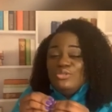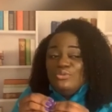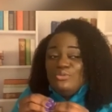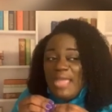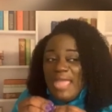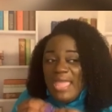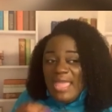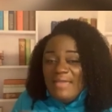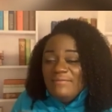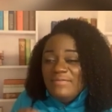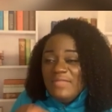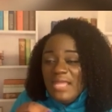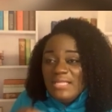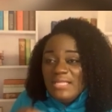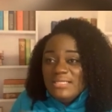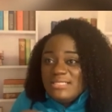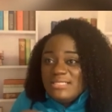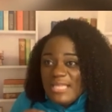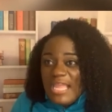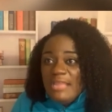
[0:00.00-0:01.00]
to have
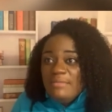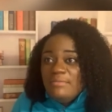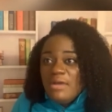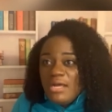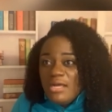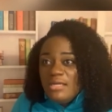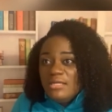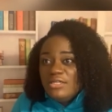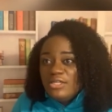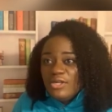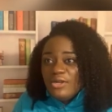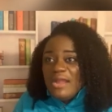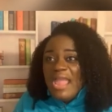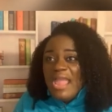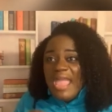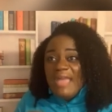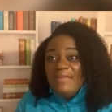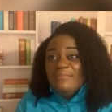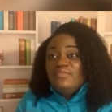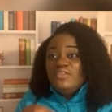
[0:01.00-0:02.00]
that same hunger
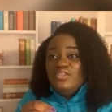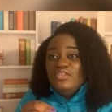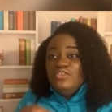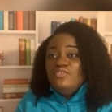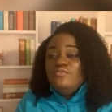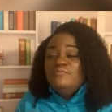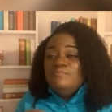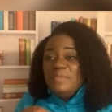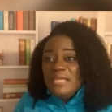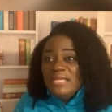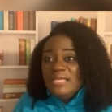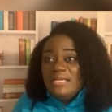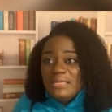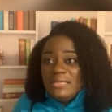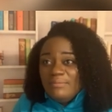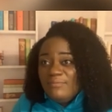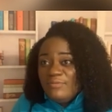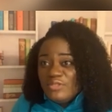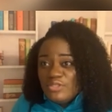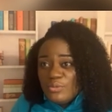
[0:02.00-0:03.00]
after you've been
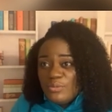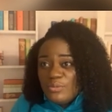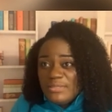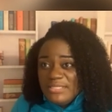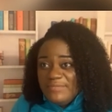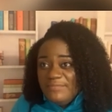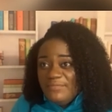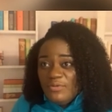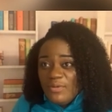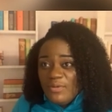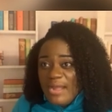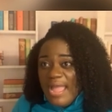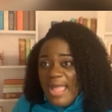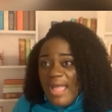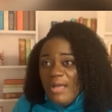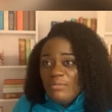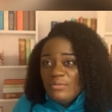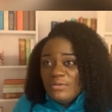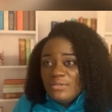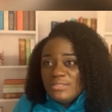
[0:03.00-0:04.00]
up for 24
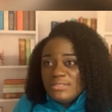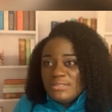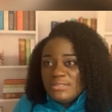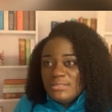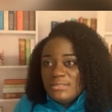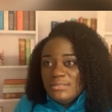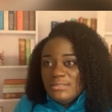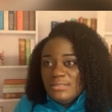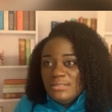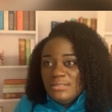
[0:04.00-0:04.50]
hours.